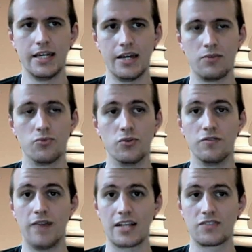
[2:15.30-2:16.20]
We'll
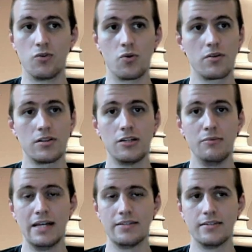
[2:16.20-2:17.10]
fast forward a little
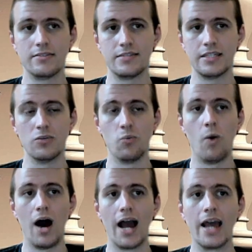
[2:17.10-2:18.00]
bit to see
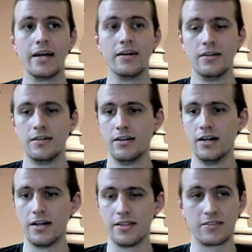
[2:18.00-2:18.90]
why
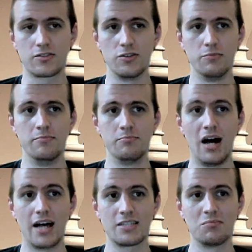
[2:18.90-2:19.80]
this could
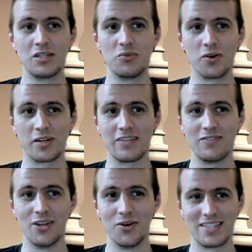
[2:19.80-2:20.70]
possibly work,
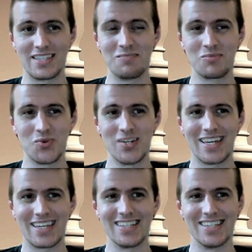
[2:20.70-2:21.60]
even though it seems
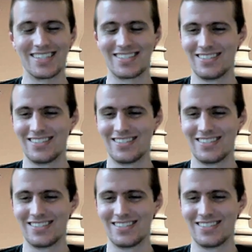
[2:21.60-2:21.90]
ridiculous.